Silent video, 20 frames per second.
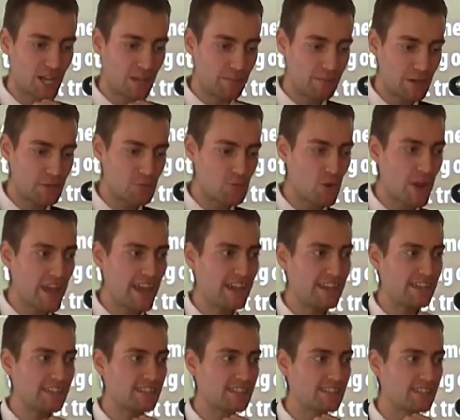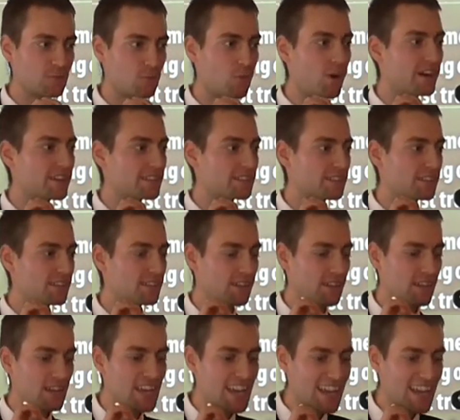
shall be raised, what?